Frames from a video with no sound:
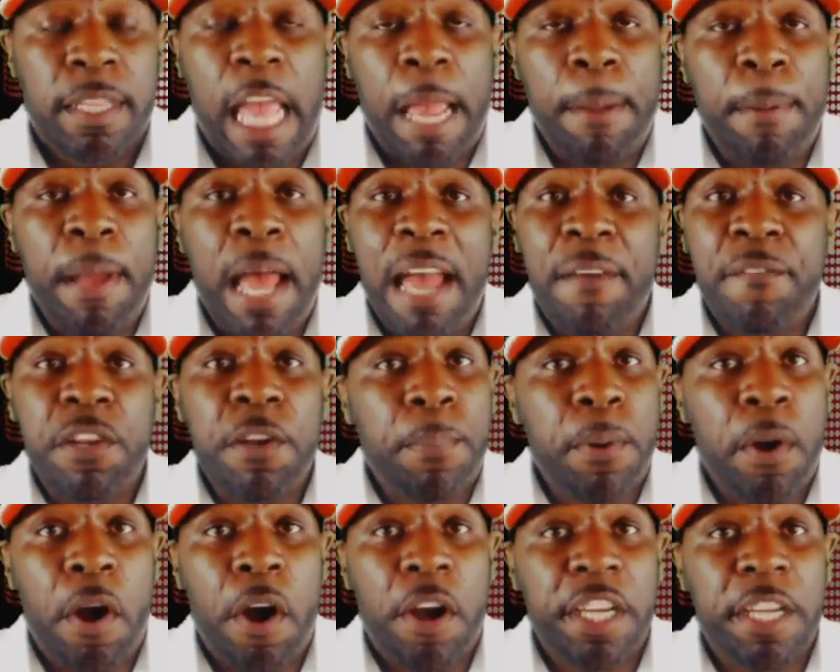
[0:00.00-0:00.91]
They were having
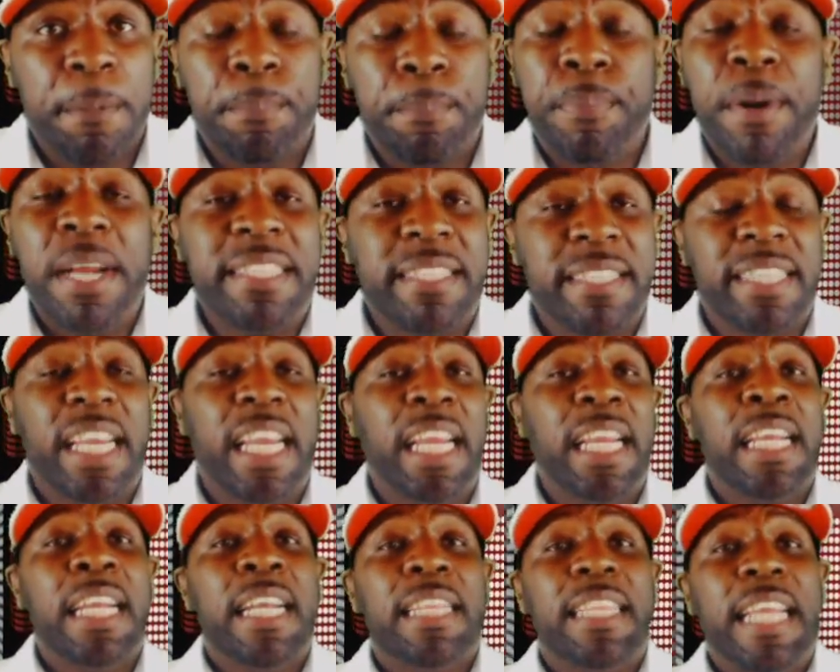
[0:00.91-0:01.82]
a party, but
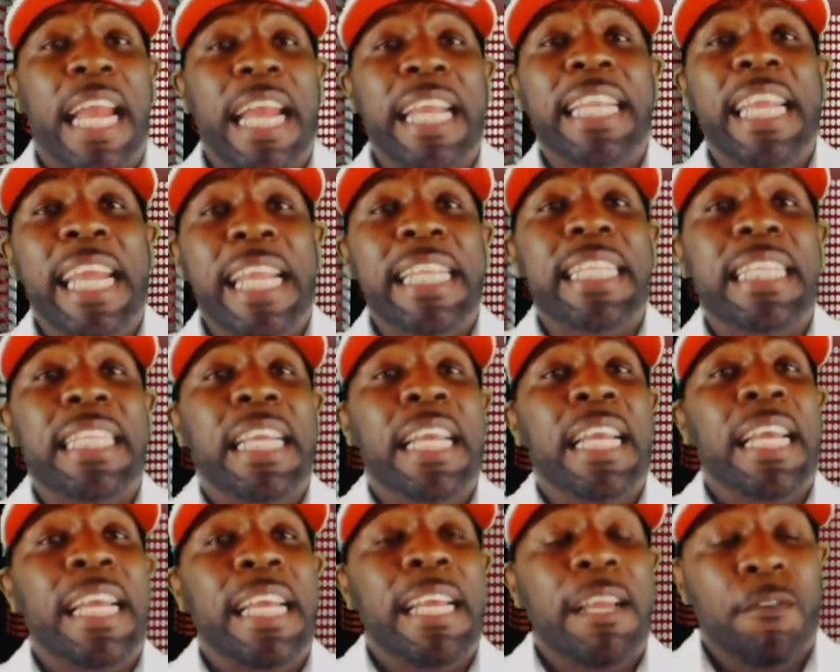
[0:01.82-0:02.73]
see, they didn't
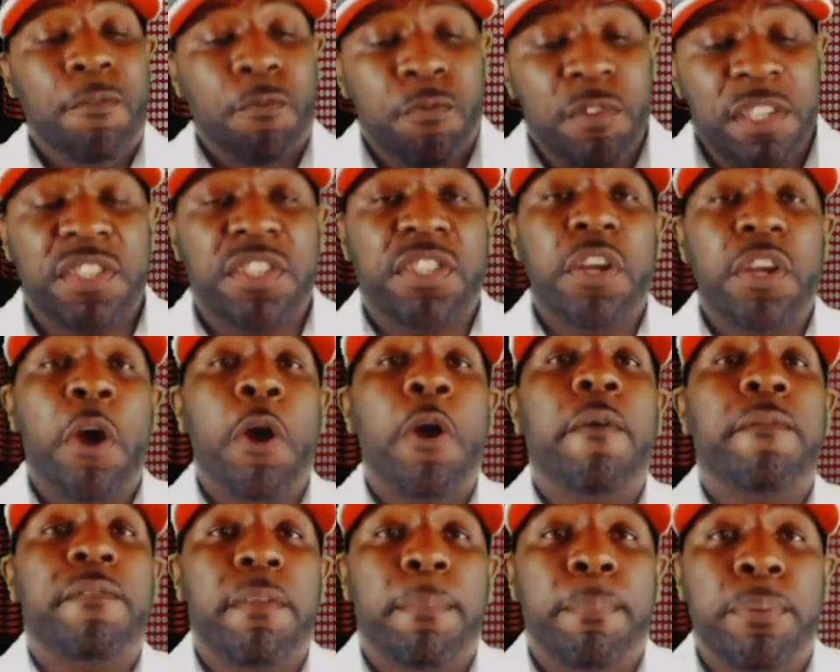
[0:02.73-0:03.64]

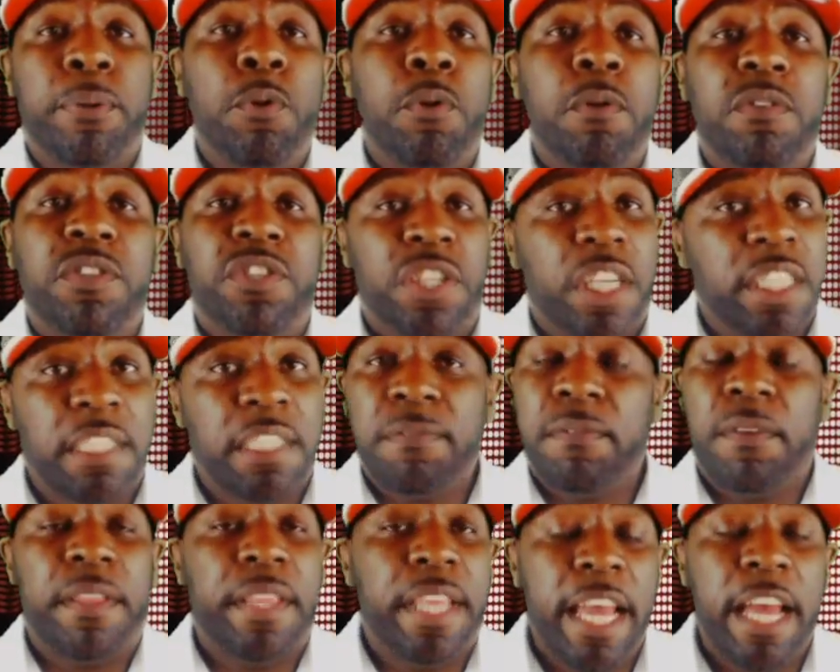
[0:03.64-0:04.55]
reserve the pool
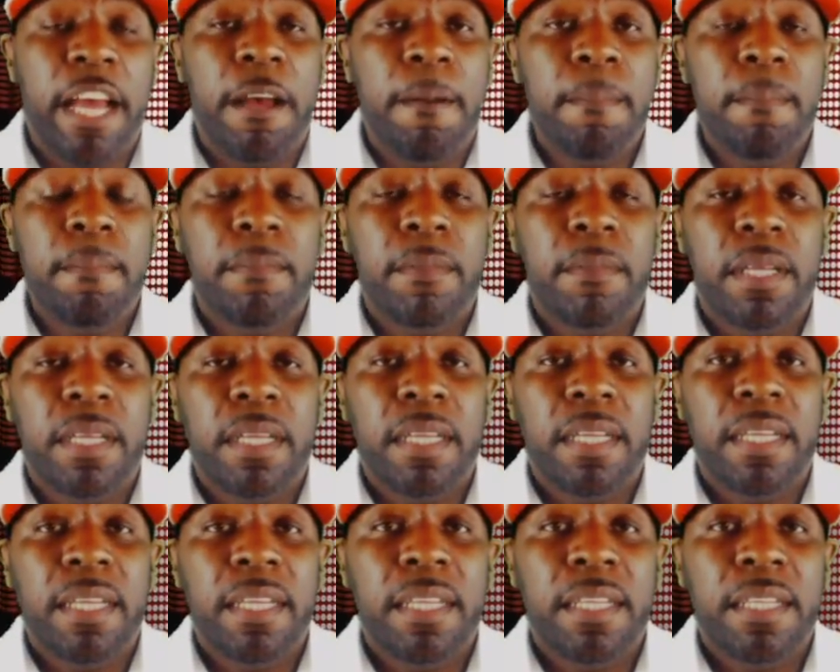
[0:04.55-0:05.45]
just for them.
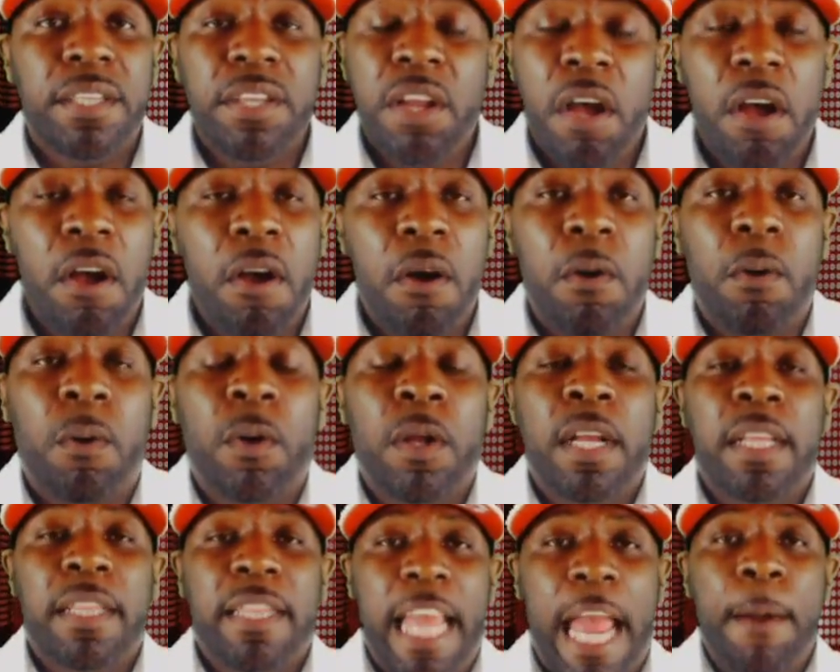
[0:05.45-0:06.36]
No,
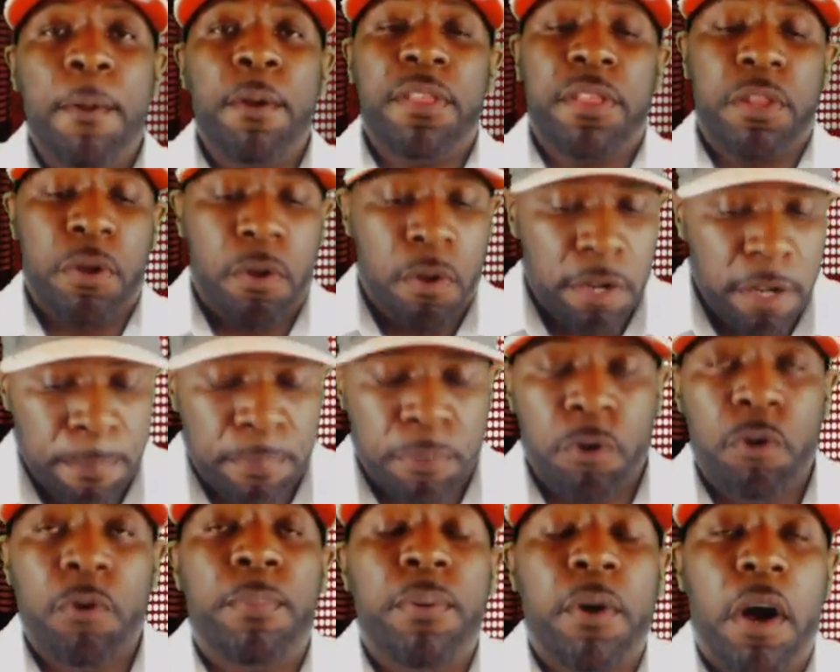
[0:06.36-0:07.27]
they were throwing a
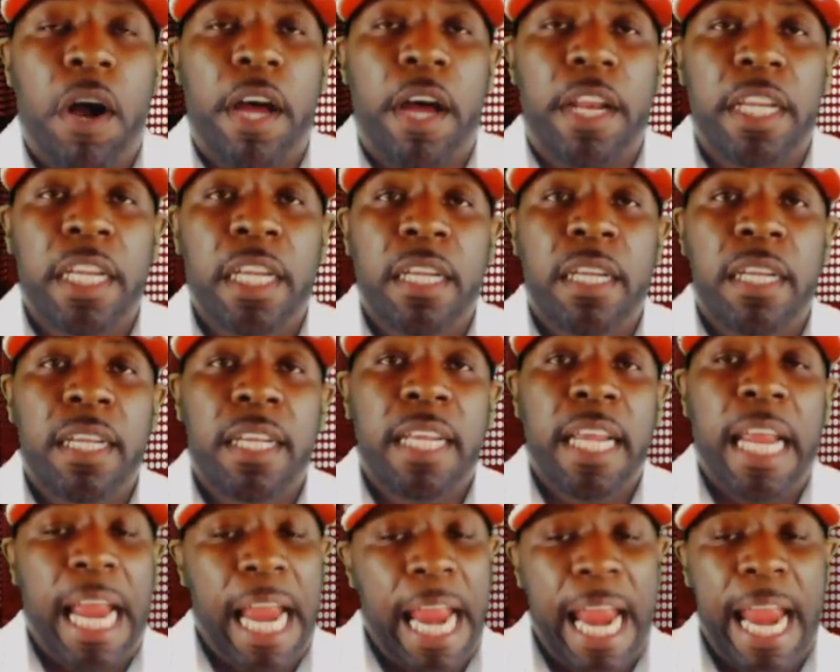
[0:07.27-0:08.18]
pool party,
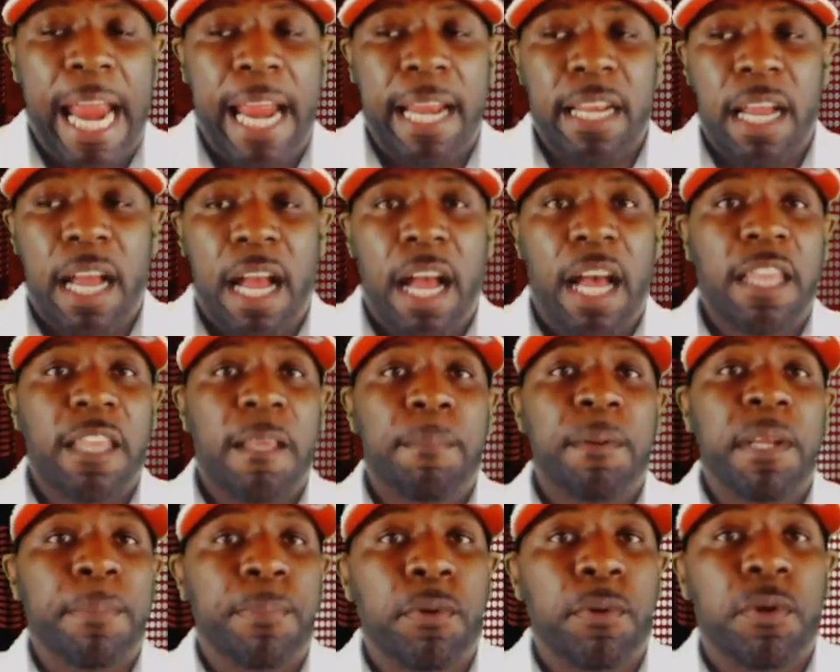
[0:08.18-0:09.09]
and
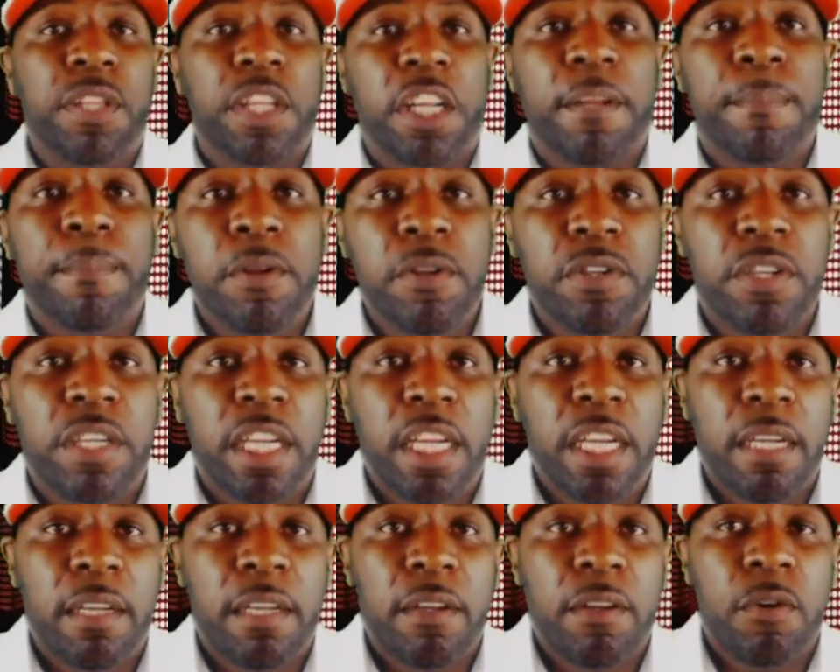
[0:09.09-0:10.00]
other people in the
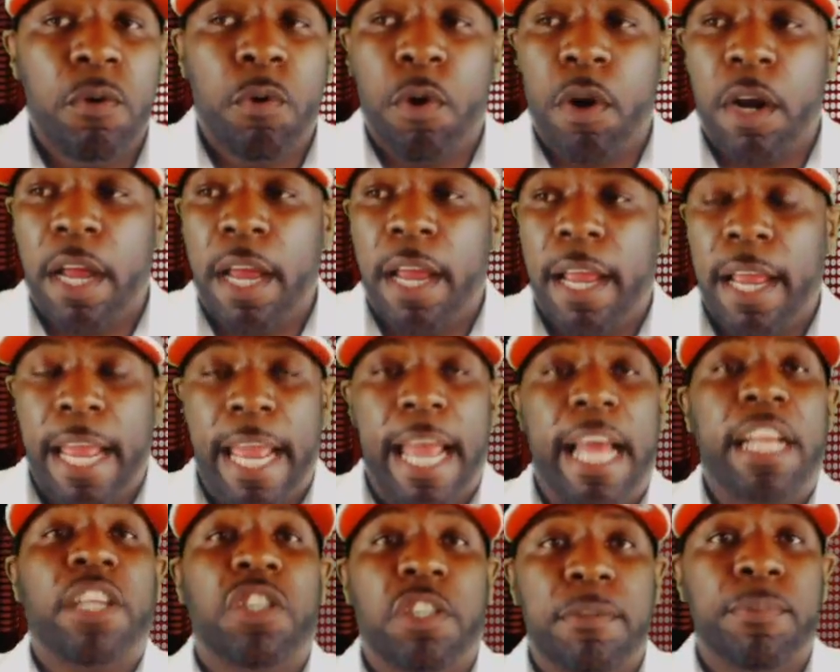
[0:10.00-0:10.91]
community who are
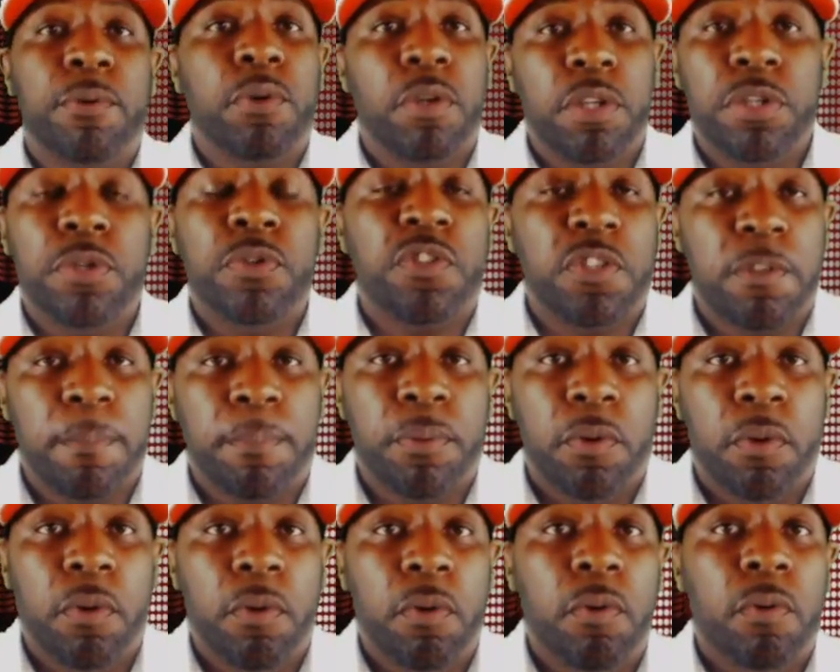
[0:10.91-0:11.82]
eligible to use the
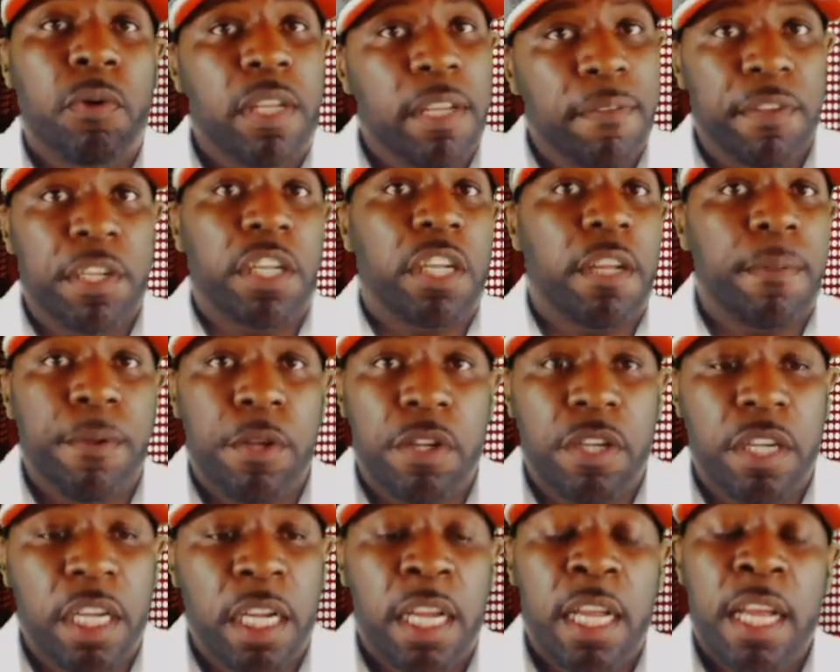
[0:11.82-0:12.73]
pool, who live in the
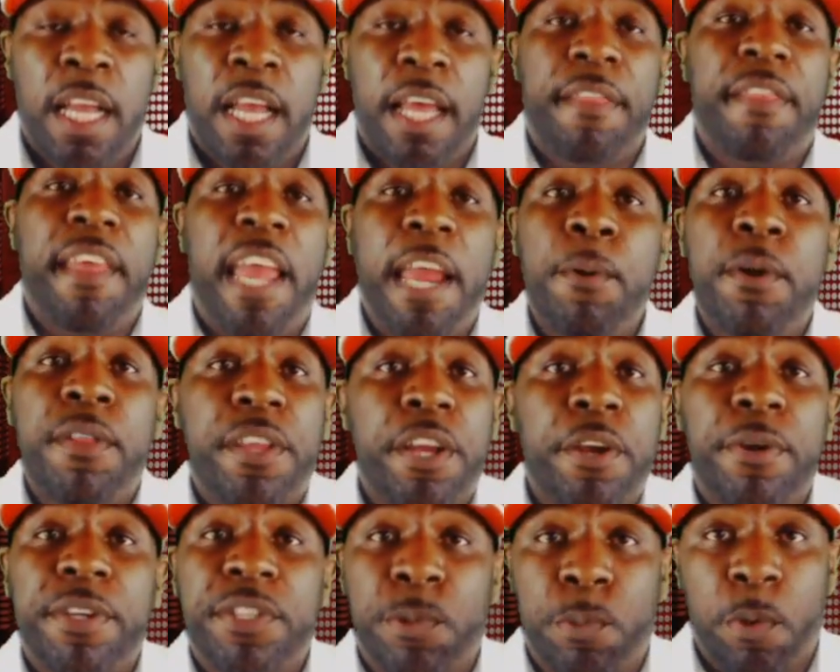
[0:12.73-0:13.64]
community, they were
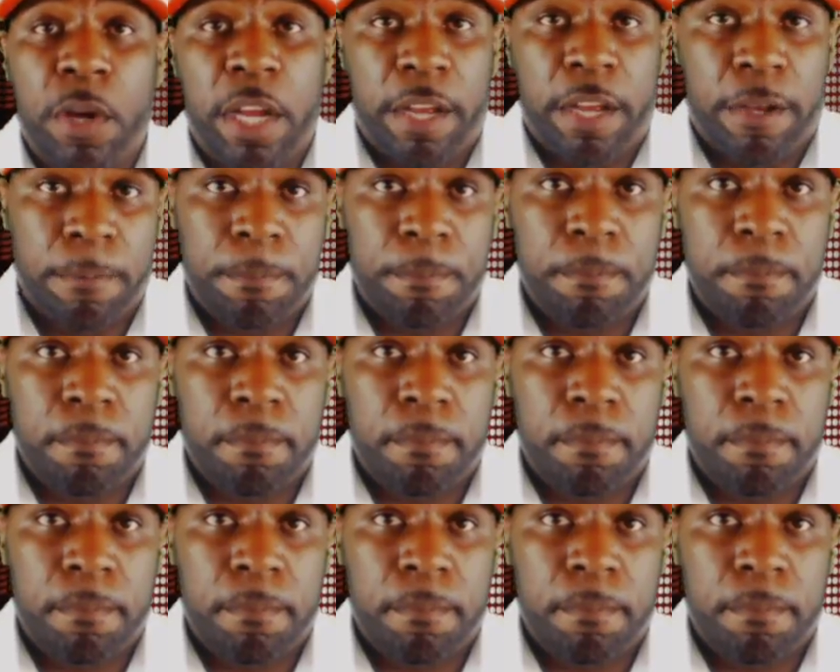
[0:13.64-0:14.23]
there as well.